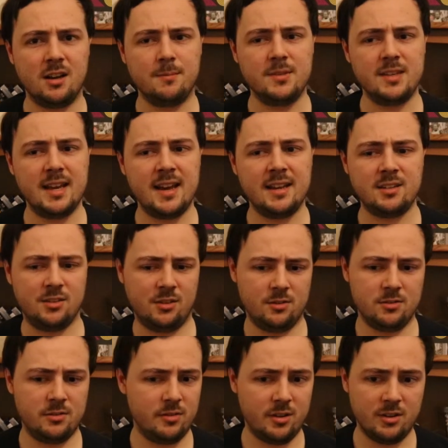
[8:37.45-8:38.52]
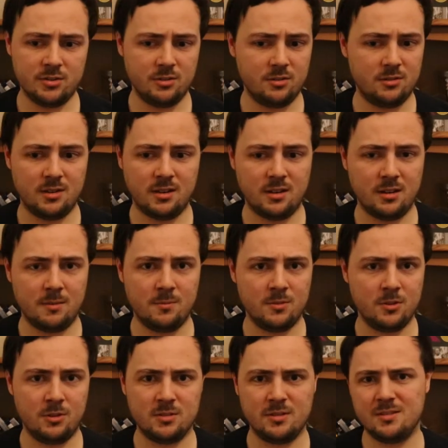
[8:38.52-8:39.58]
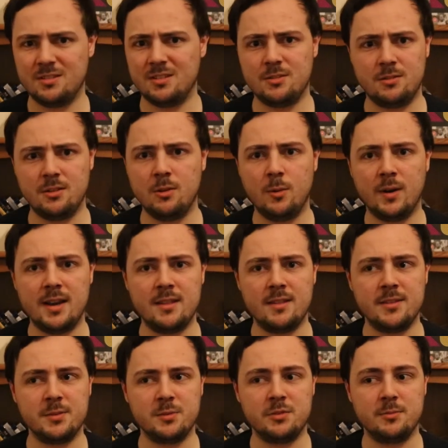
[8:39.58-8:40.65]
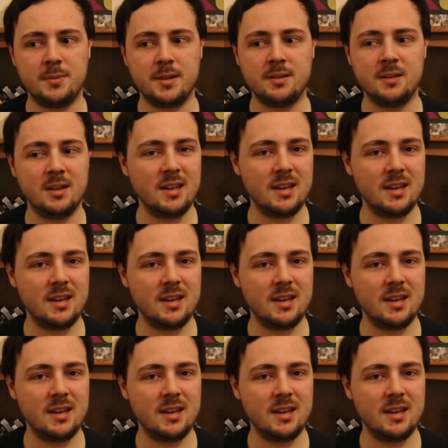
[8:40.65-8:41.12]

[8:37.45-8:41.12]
Yes, it's controversial. Of course, there's no way that this would have been,